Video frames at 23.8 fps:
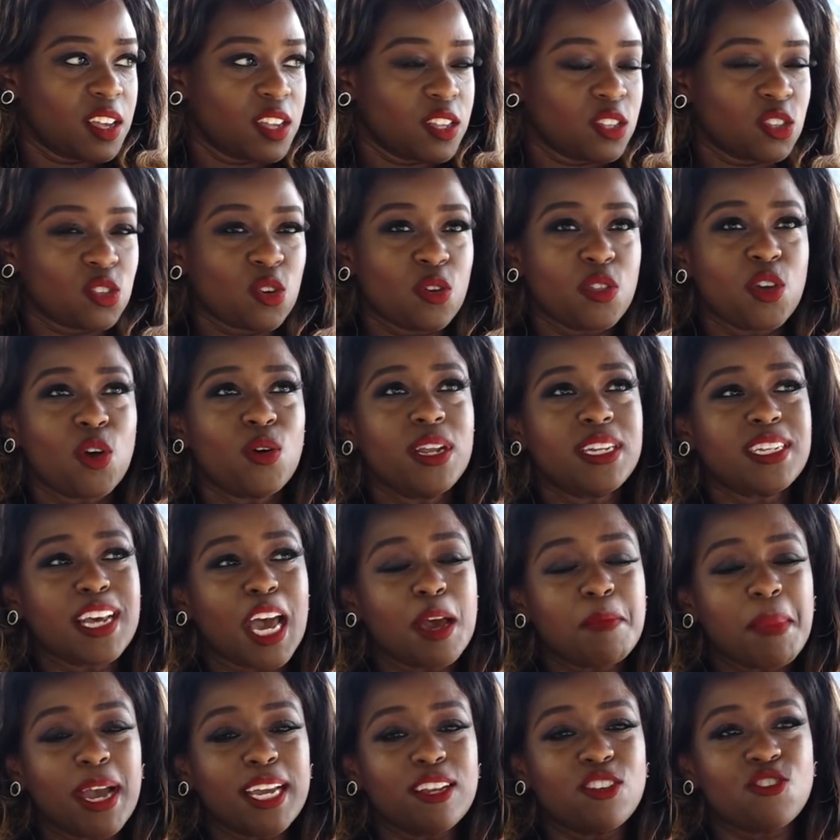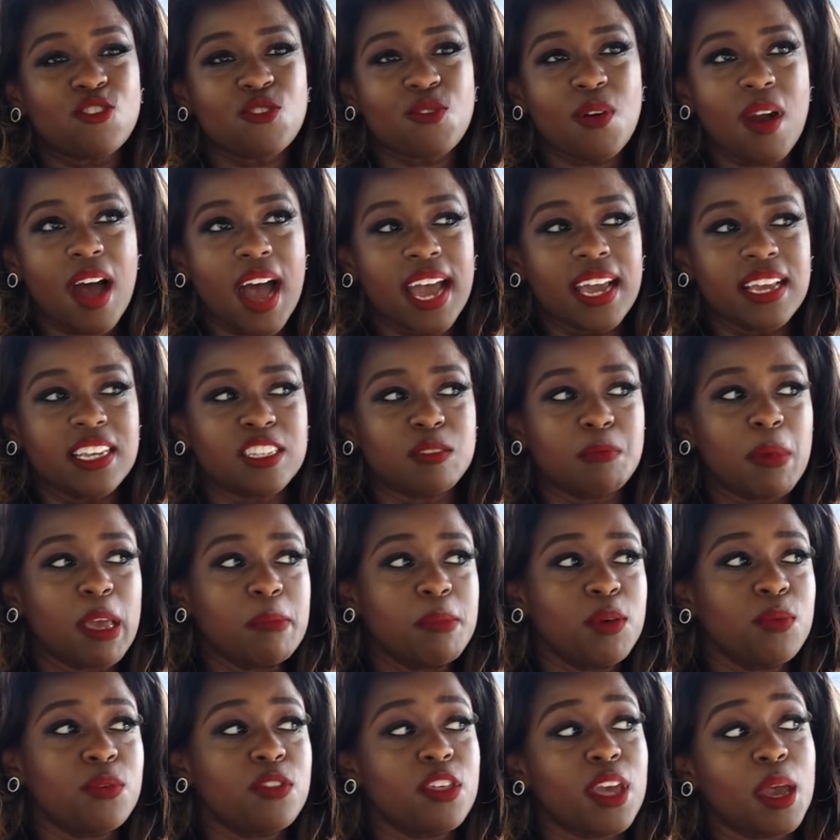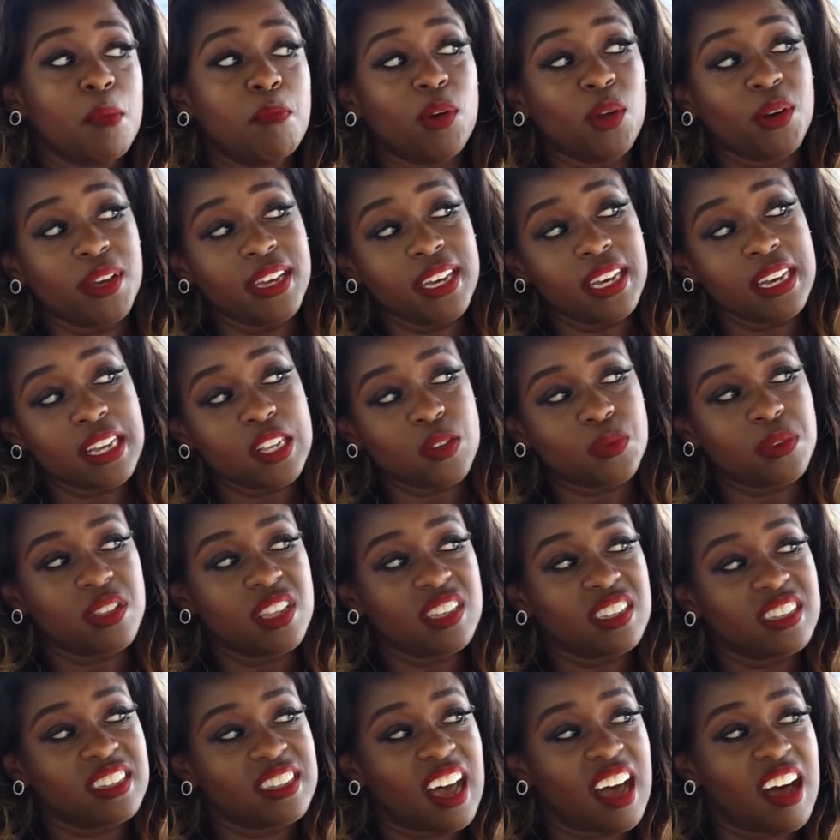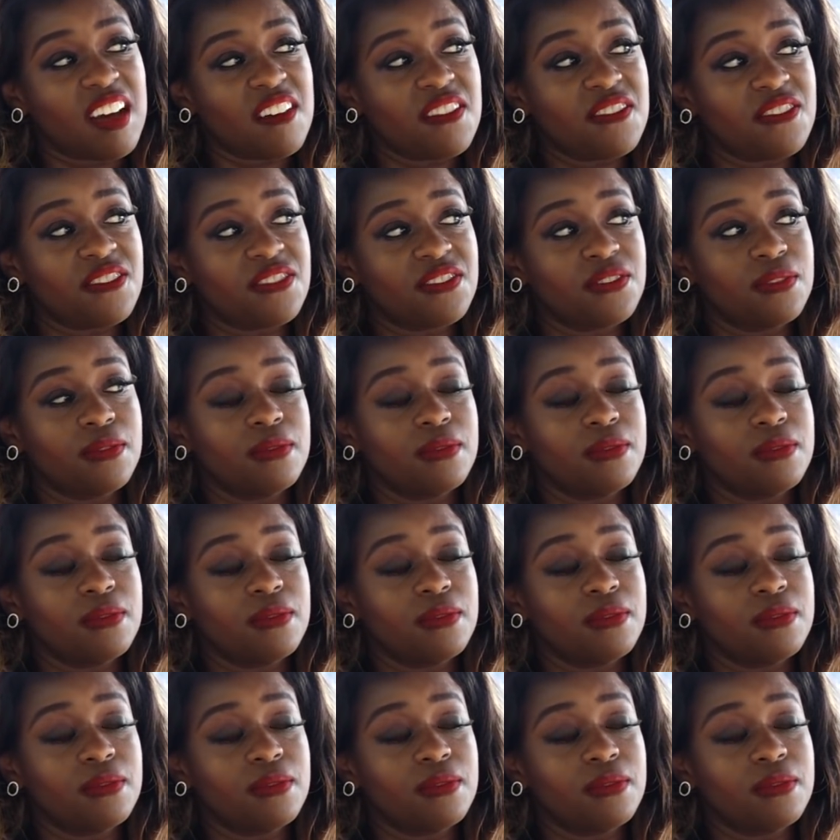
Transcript: So the only time I try is maybe with the employees, with the staff.